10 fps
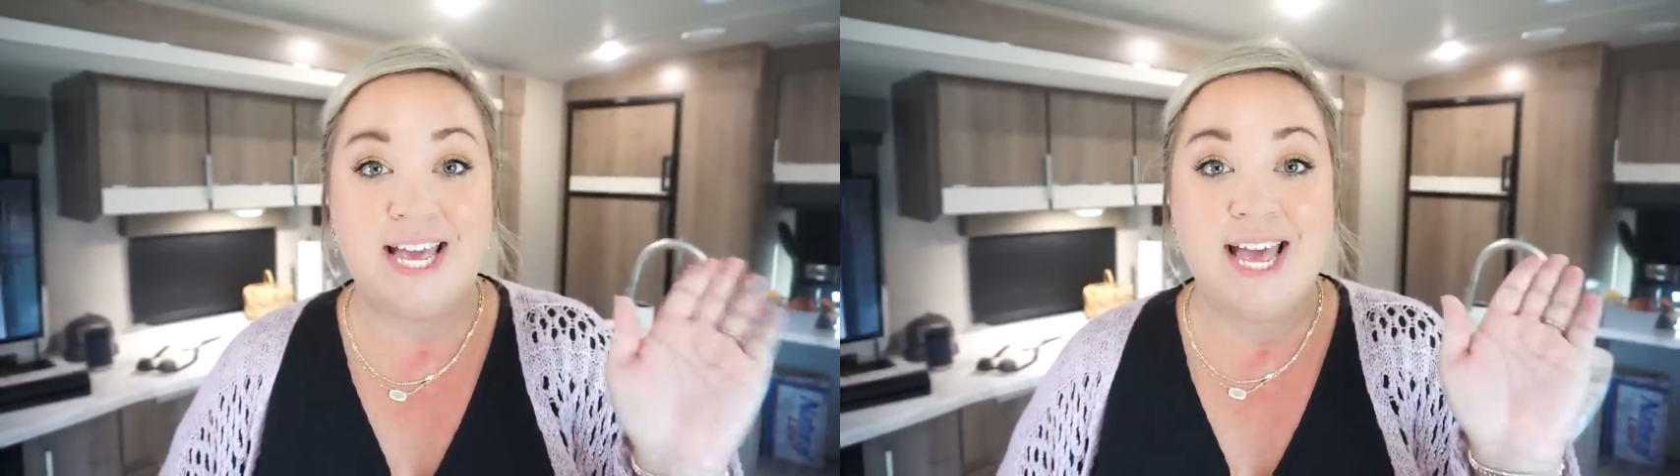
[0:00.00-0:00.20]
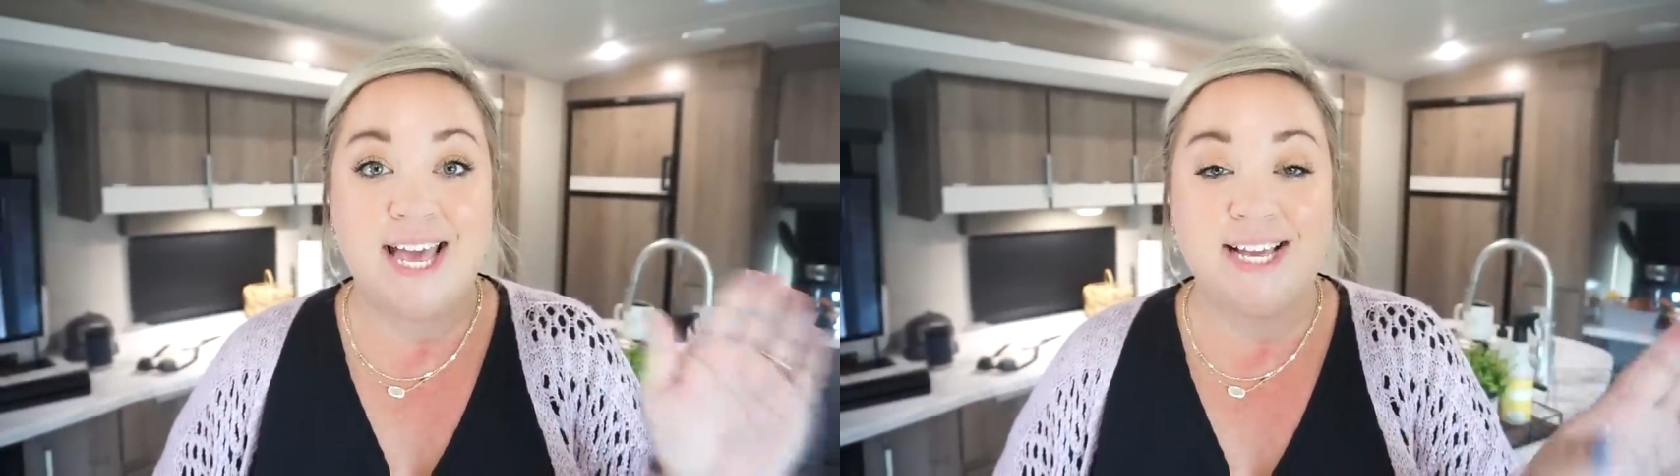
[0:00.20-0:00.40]

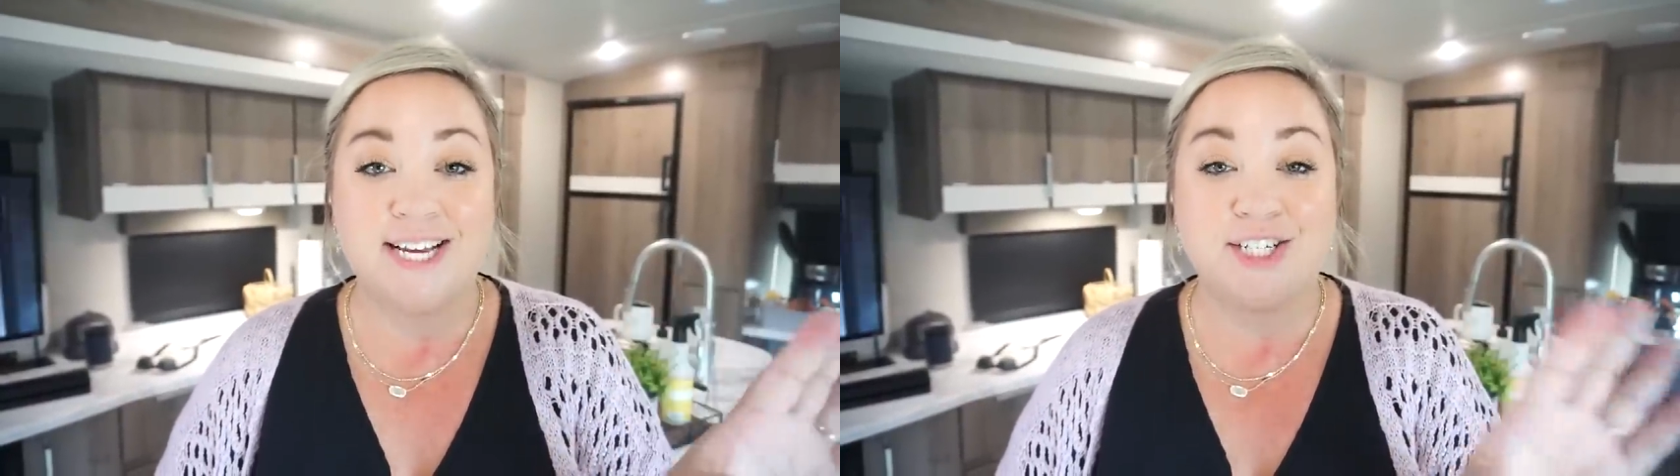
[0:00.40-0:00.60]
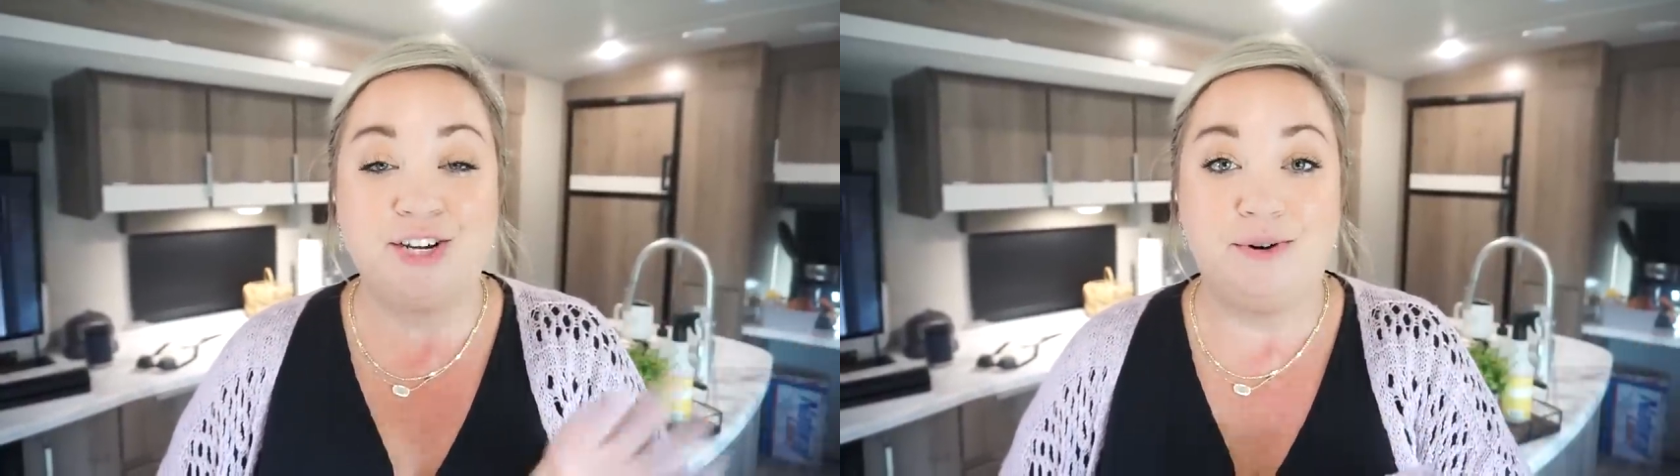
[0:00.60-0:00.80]
He's
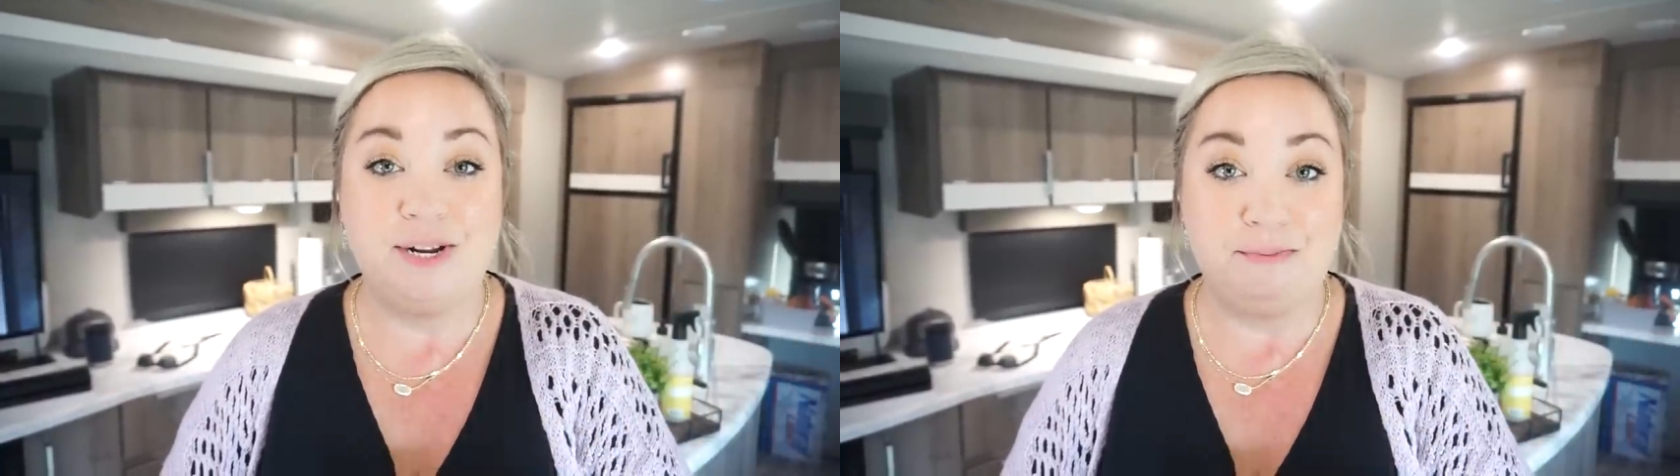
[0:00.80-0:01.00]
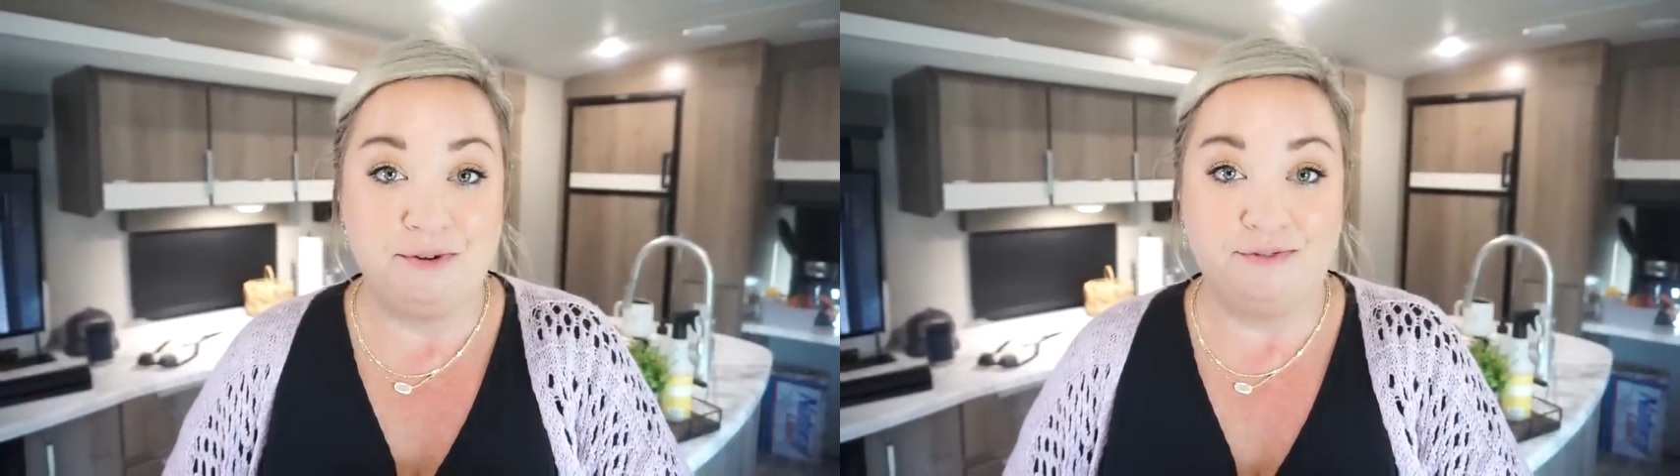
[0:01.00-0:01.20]
actually going
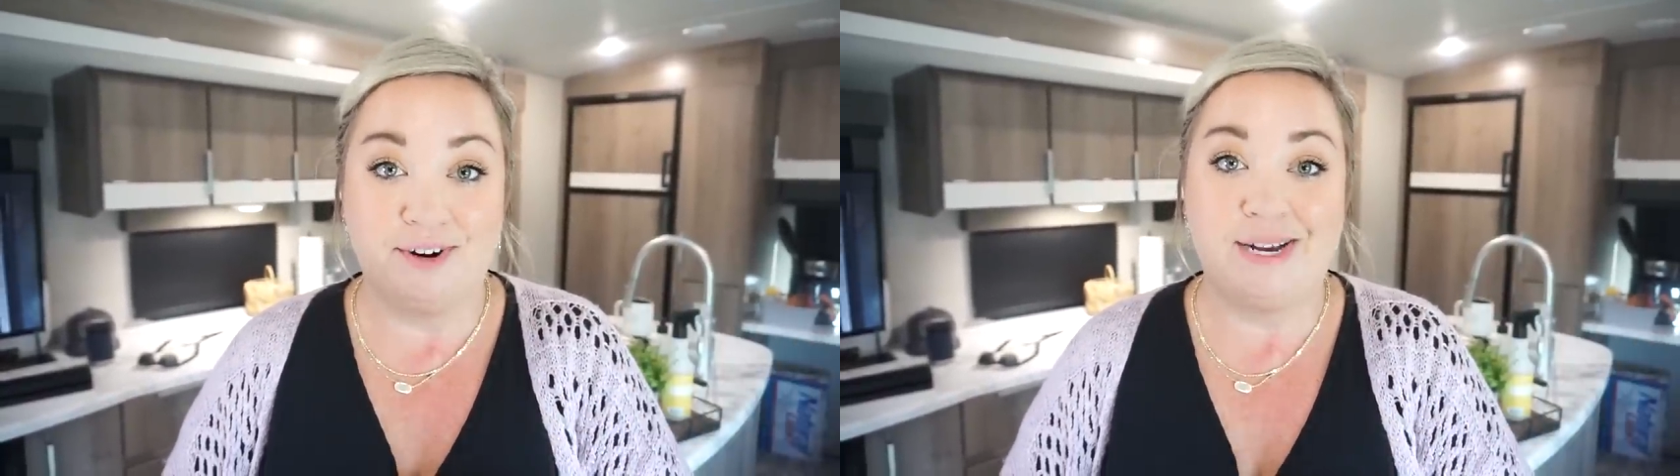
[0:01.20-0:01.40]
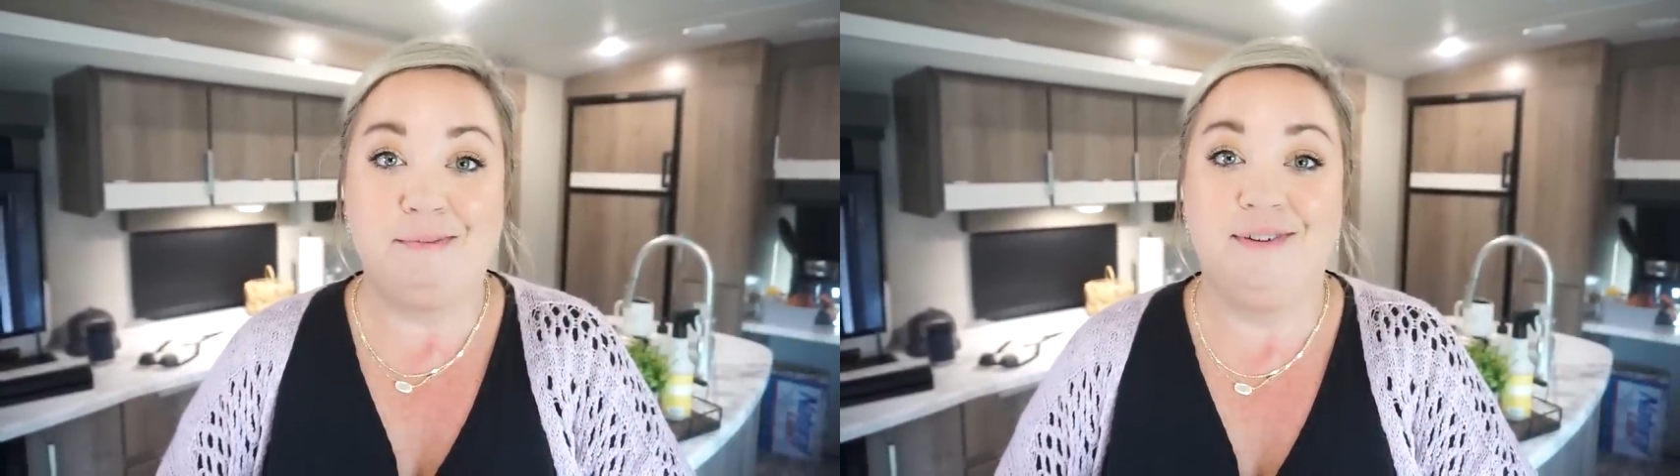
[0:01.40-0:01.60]
to Boone for
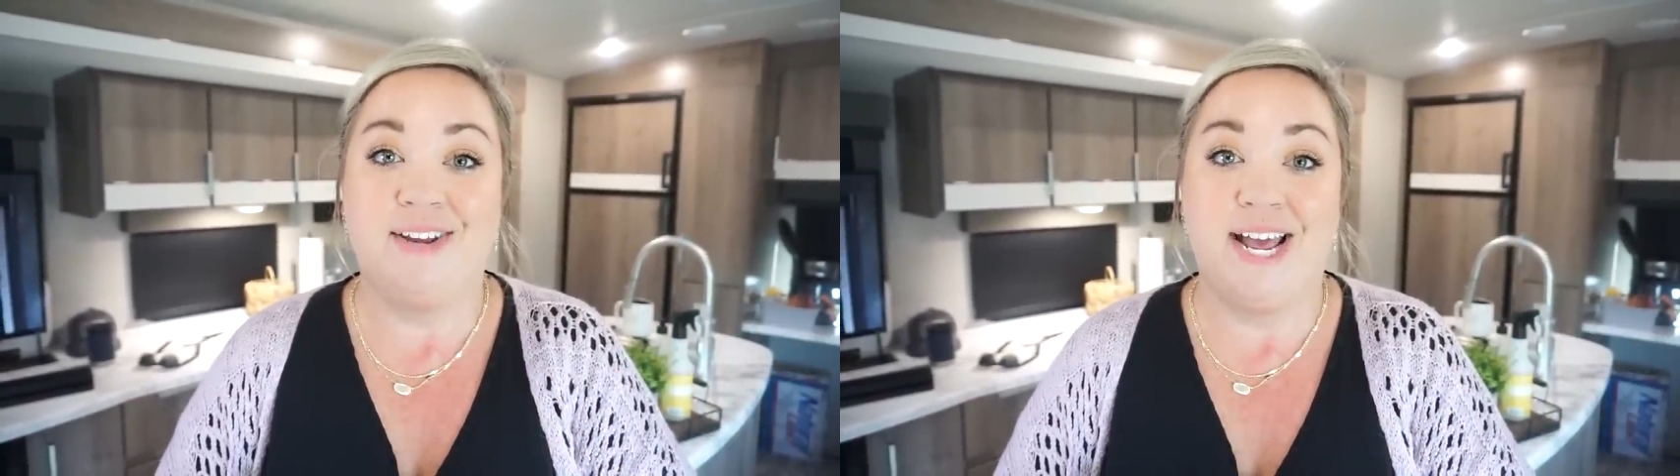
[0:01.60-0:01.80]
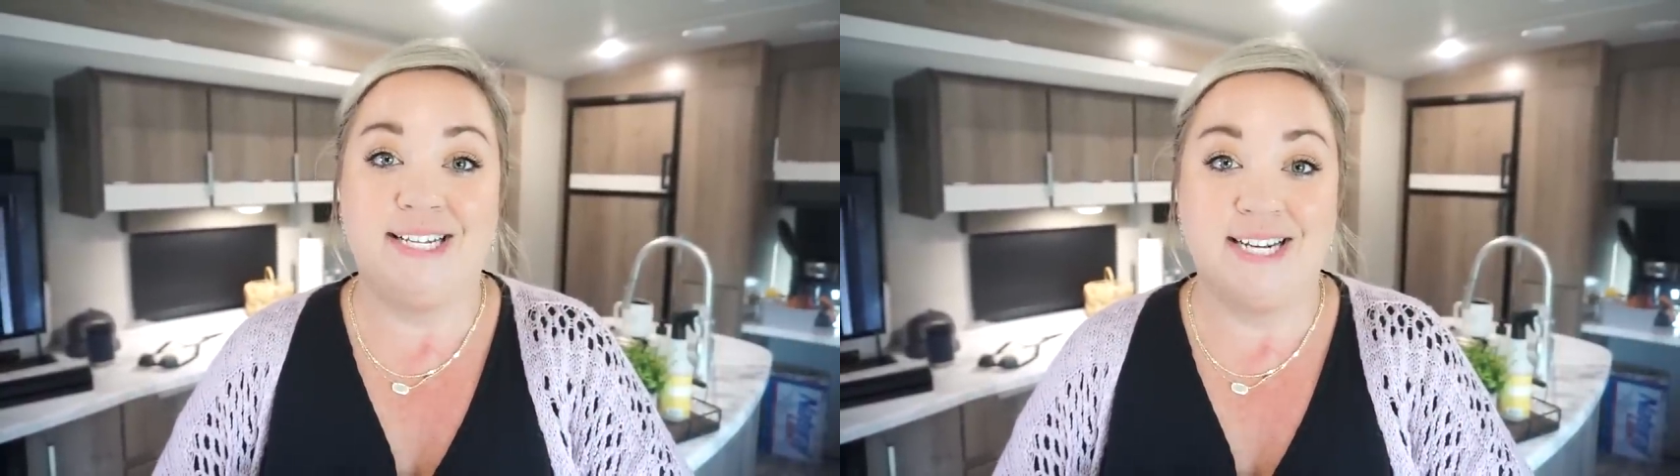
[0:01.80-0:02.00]
a couple of
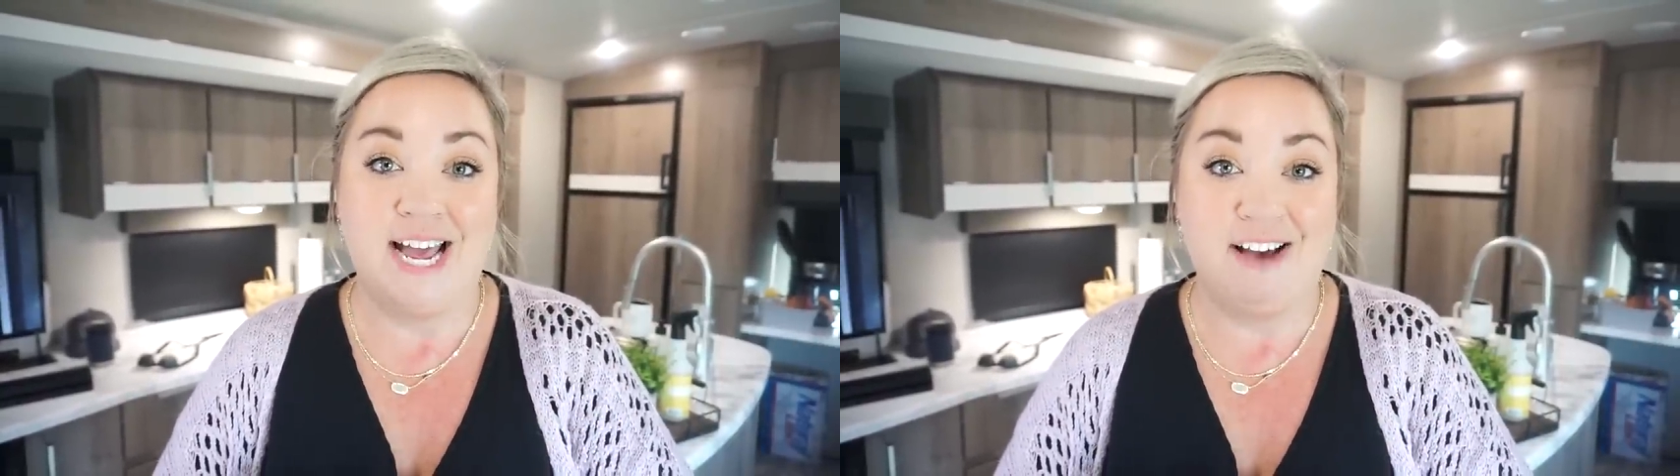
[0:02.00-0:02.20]
days and